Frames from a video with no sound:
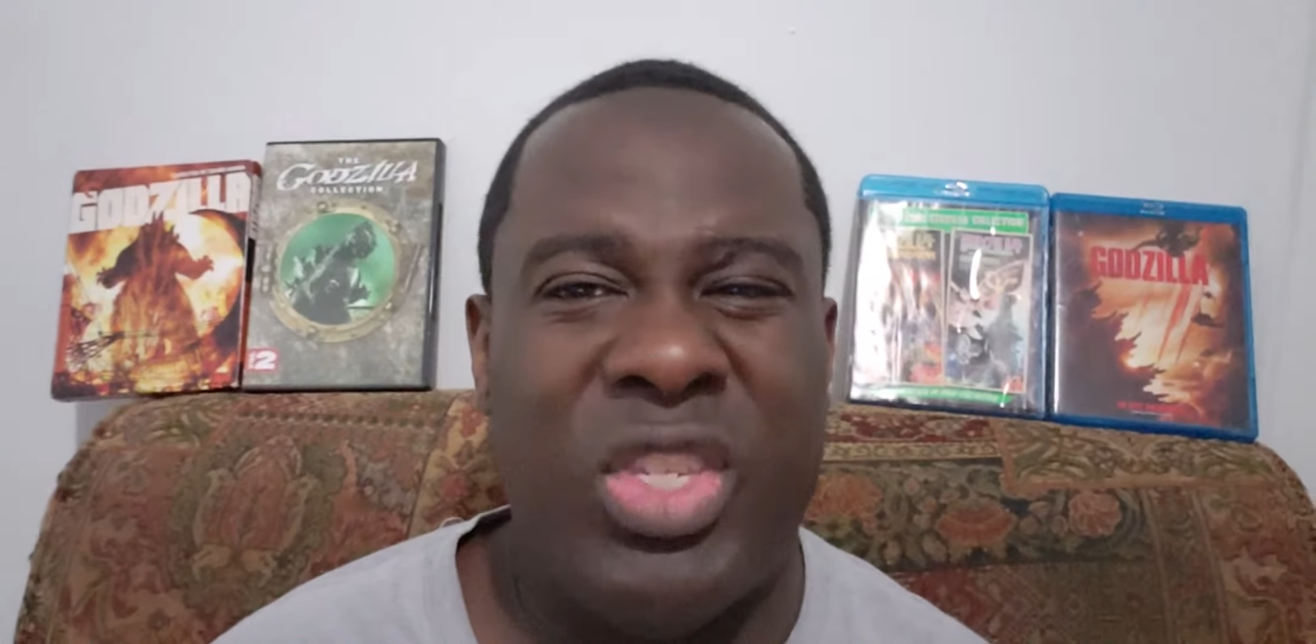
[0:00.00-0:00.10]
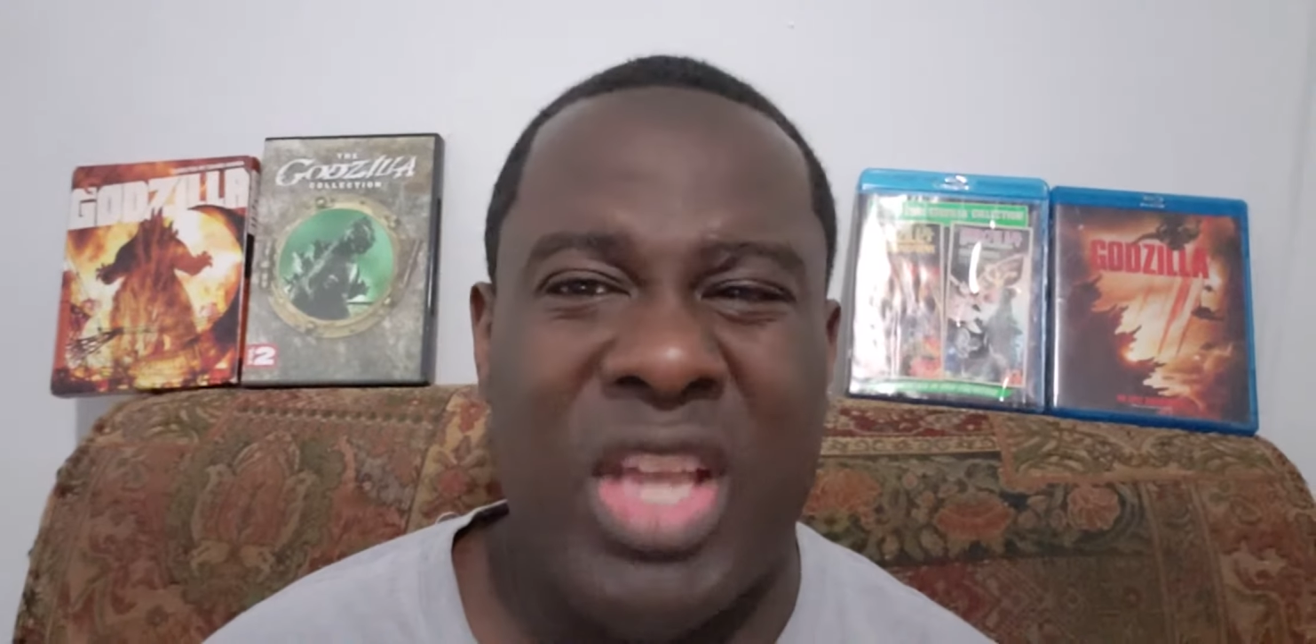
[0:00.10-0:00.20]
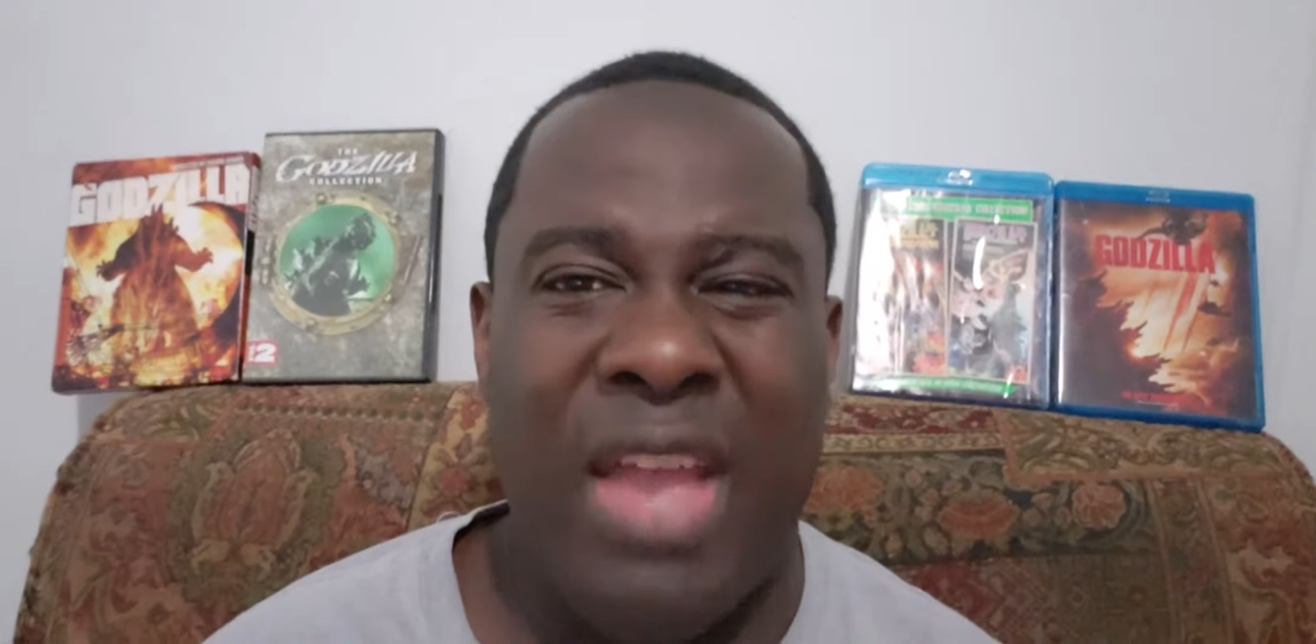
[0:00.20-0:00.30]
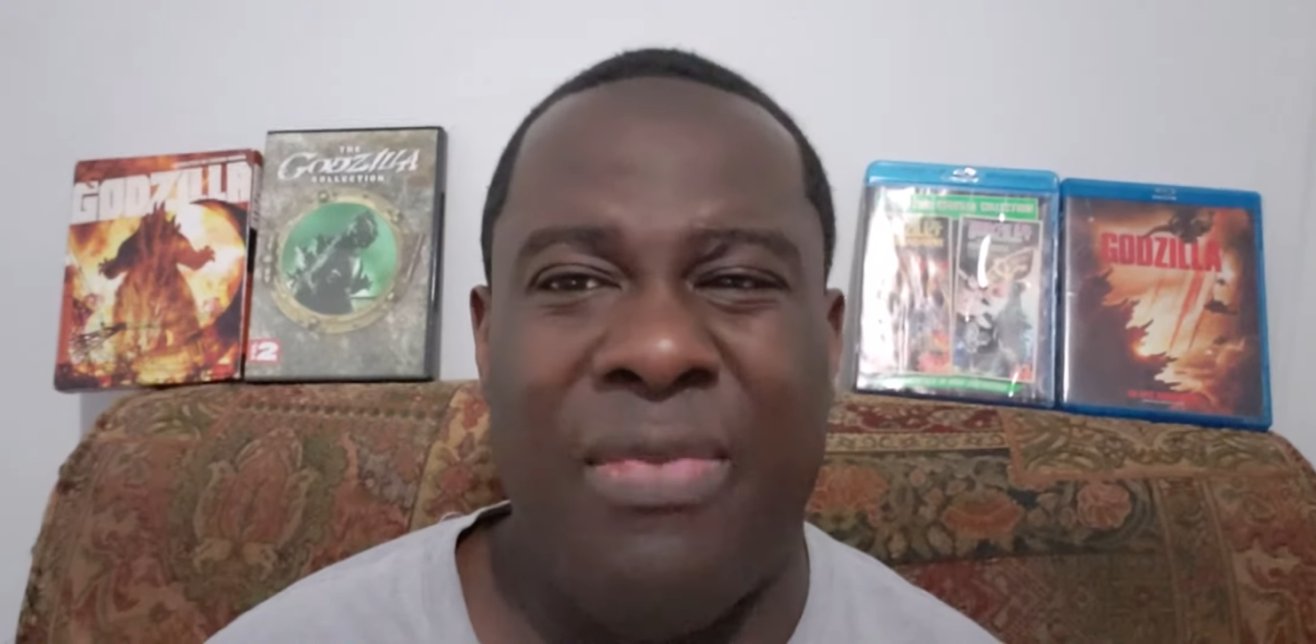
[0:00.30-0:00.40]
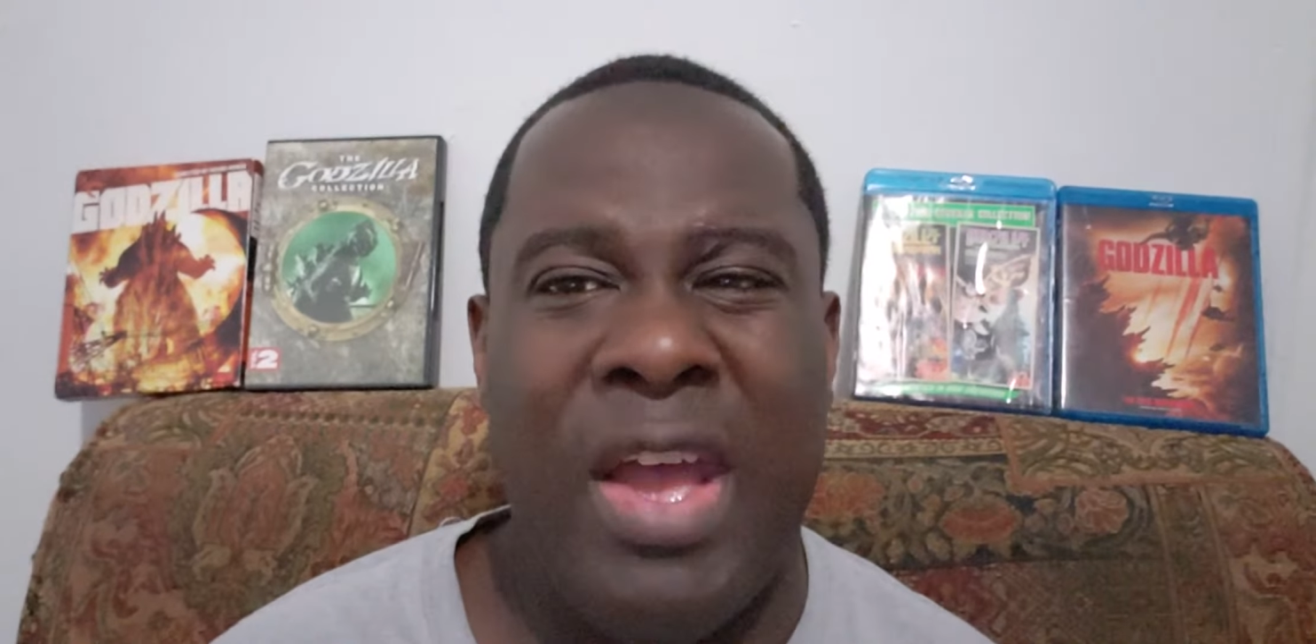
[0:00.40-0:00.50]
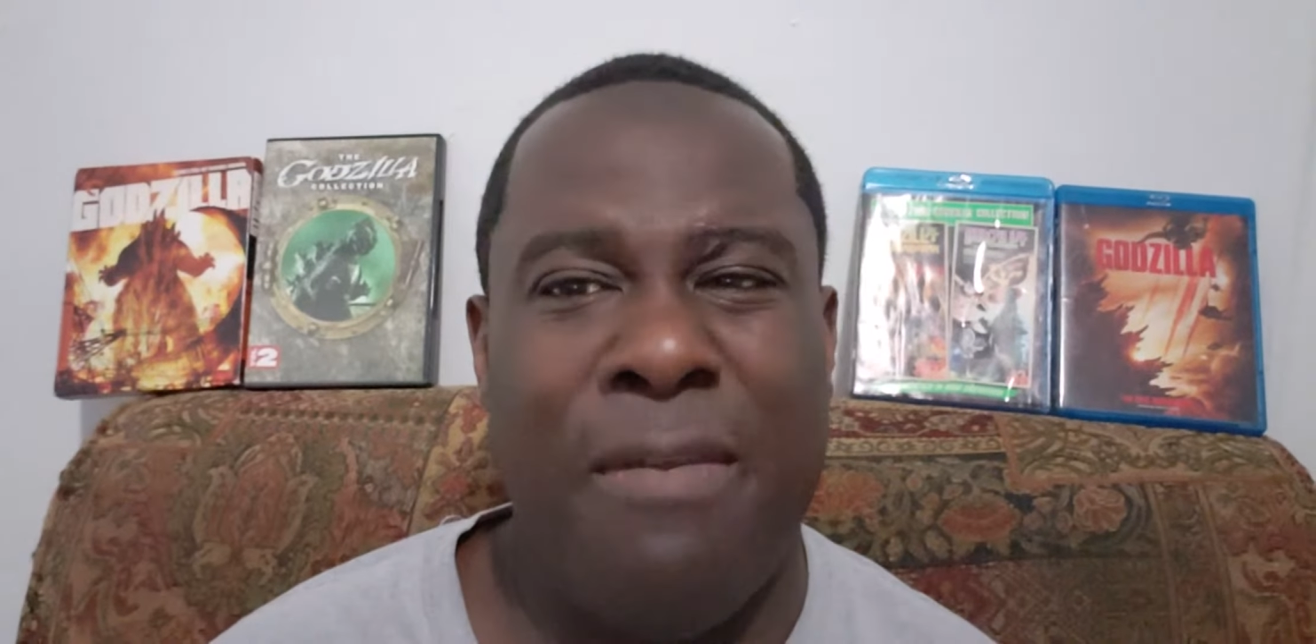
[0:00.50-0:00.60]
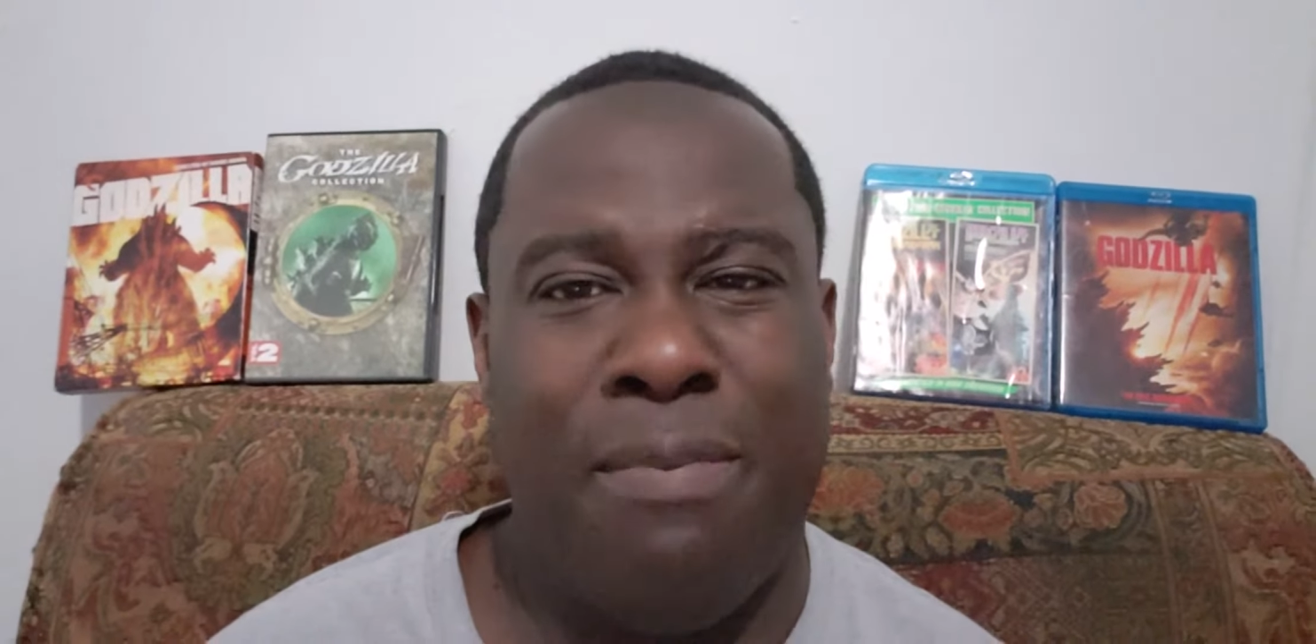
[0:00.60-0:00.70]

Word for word: sci-fi